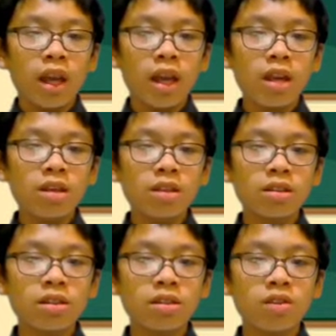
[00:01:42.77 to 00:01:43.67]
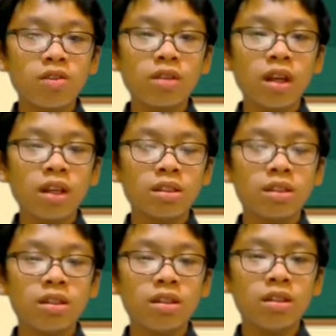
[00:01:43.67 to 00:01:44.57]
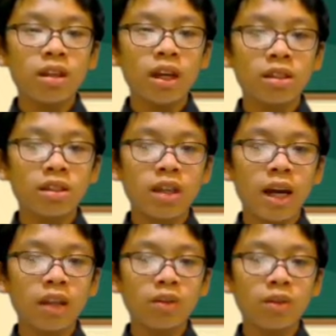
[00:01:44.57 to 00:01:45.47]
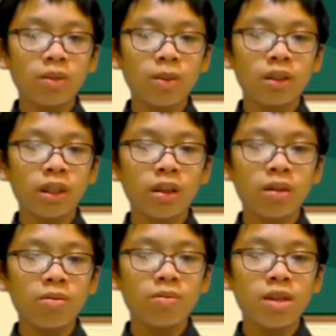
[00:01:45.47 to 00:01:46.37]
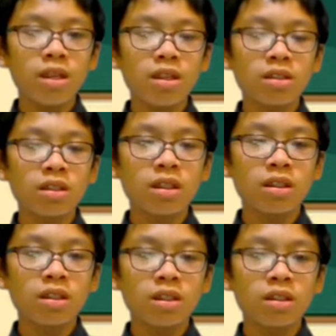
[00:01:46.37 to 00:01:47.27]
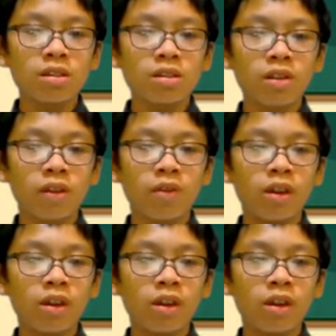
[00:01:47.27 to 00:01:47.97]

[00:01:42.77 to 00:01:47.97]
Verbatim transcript: A is shown as as the height of the building, B is the distance of